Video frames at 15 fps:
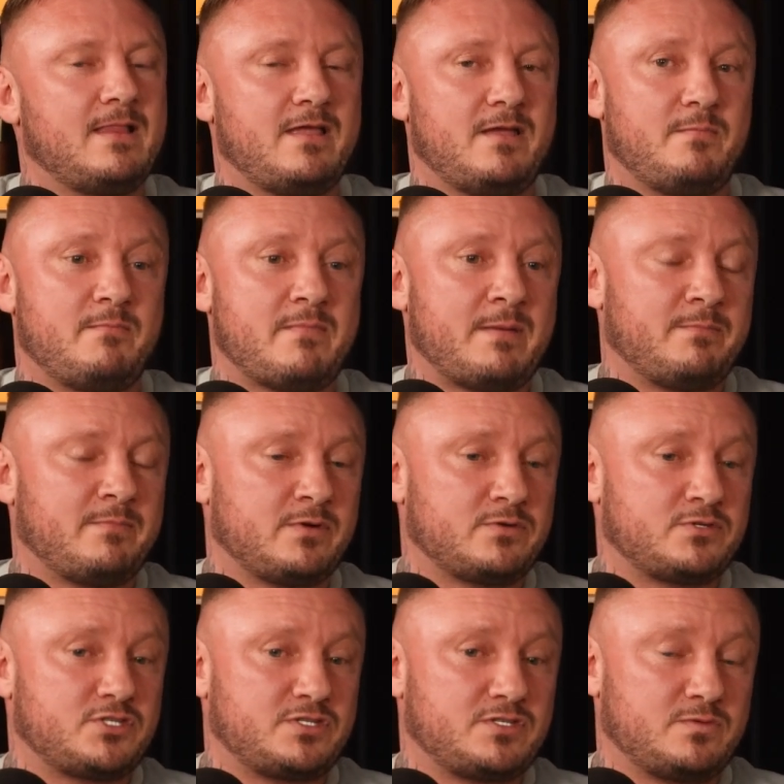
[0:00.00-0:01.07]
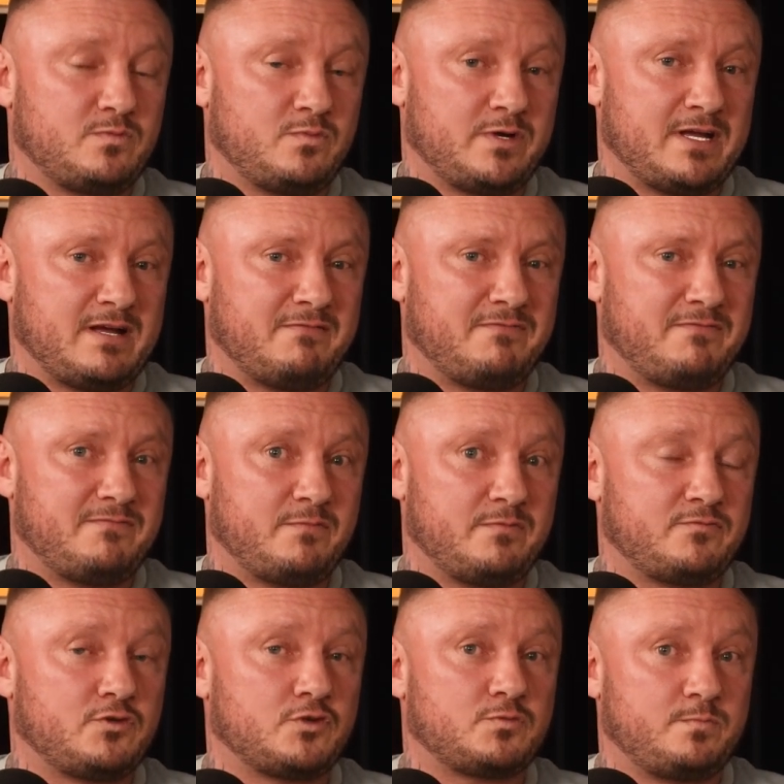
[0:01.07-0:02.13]
Members, we've
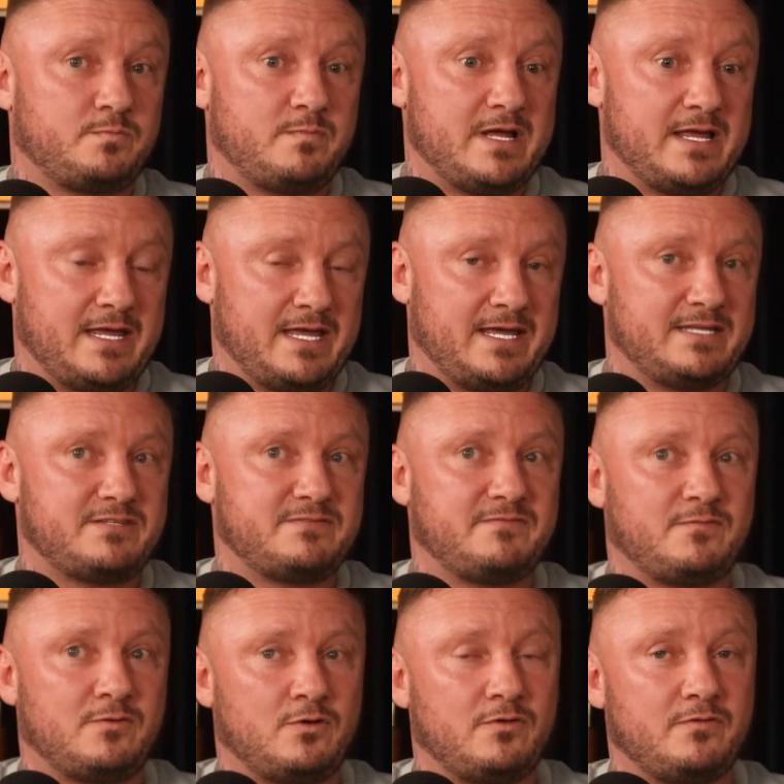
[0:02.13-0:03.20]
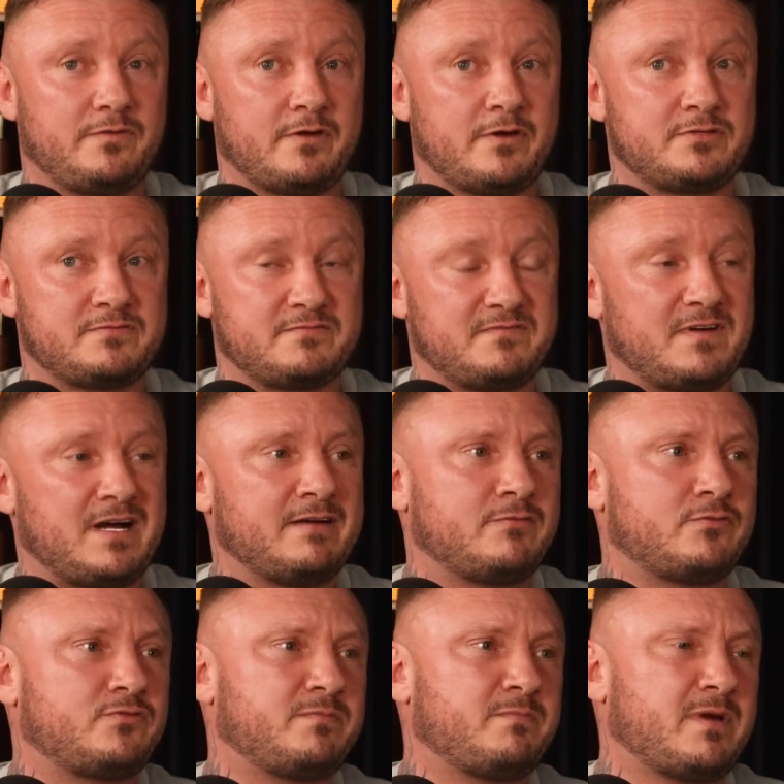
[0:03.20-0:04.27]
just hit
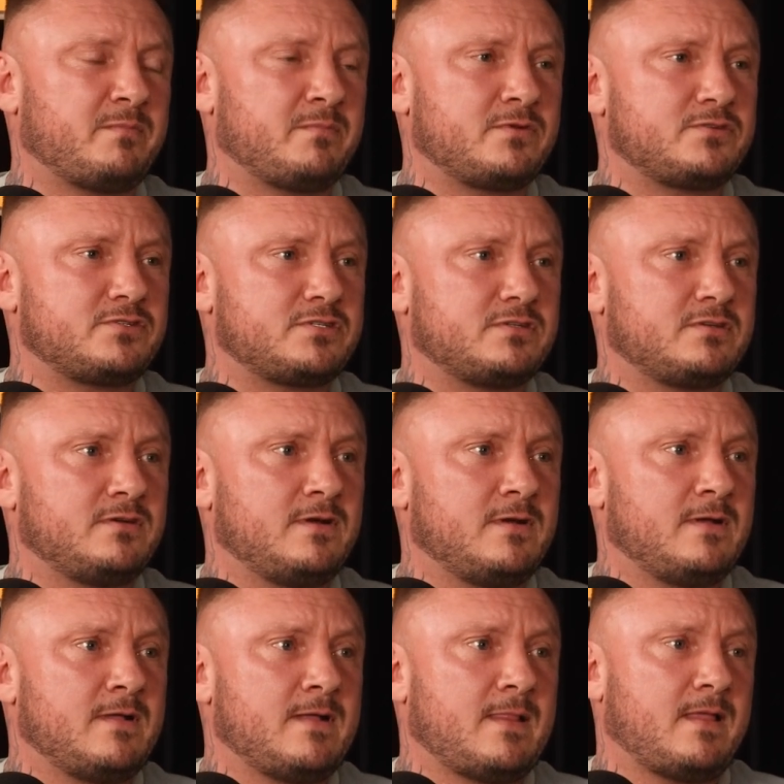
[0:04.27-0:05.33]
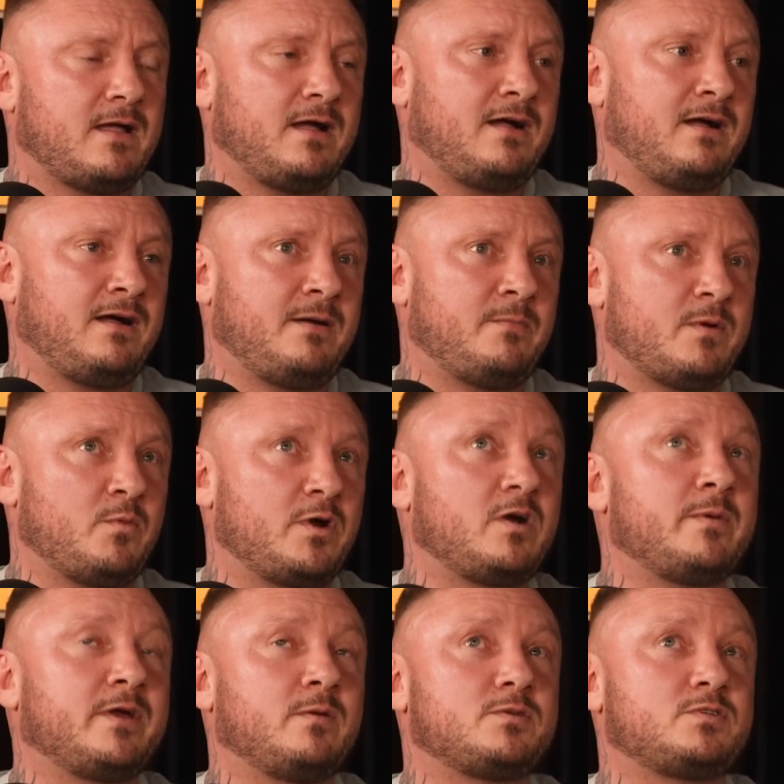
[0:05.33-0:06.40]
4,500 members, and we're
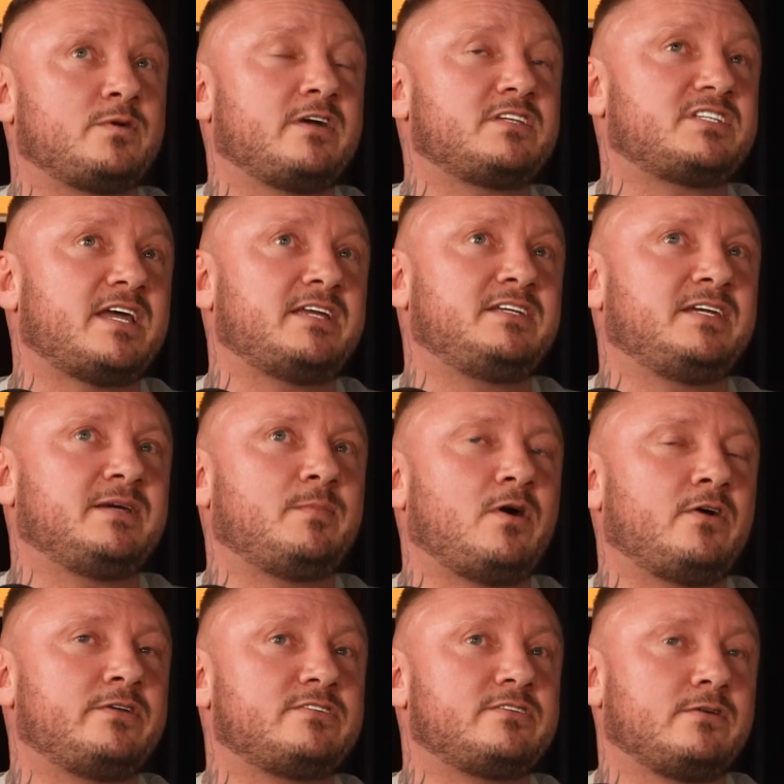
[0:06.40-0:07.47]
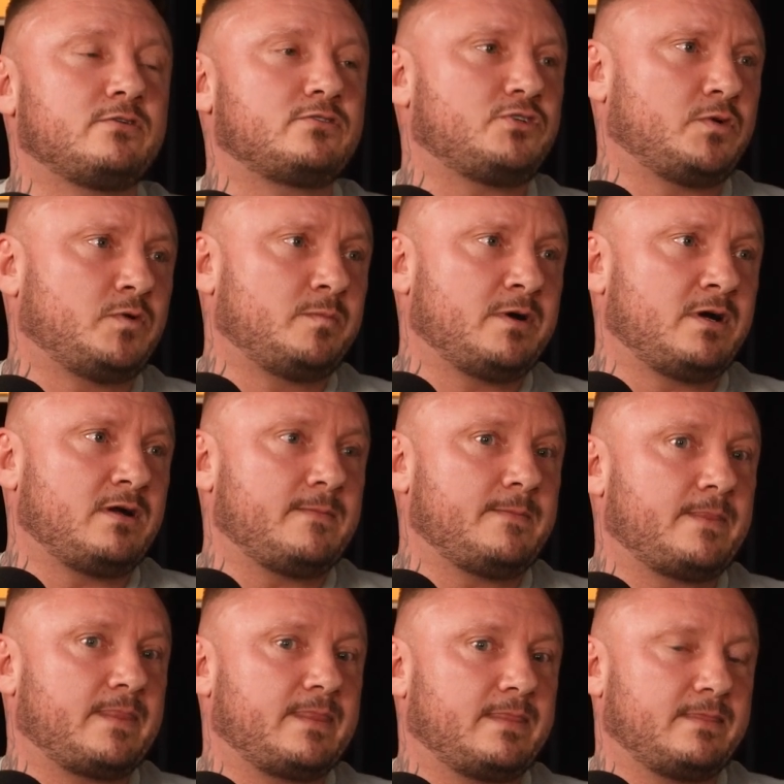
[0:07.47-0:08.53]
coming up to our 10-year point in October
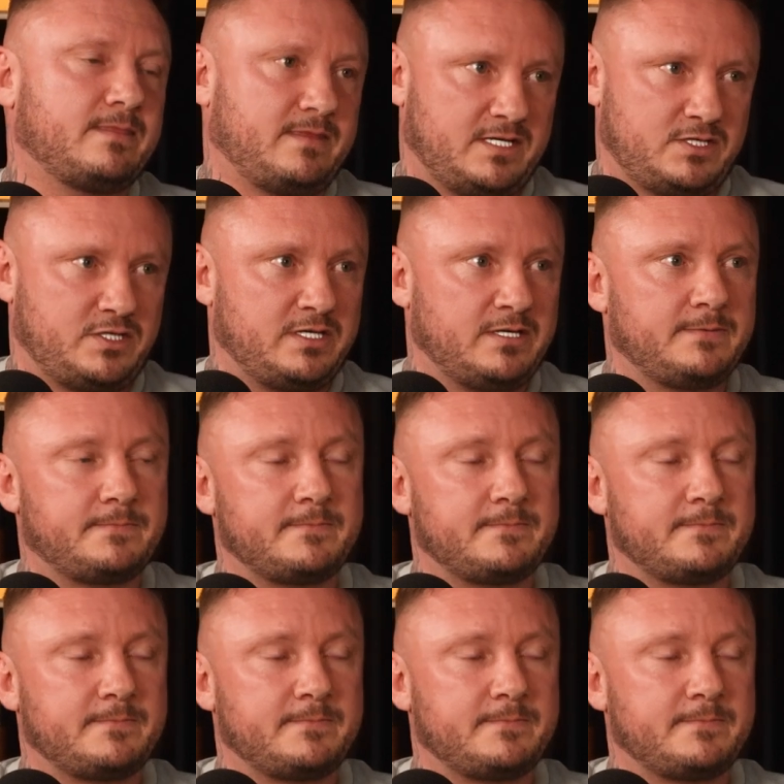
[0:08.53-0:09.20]
this year.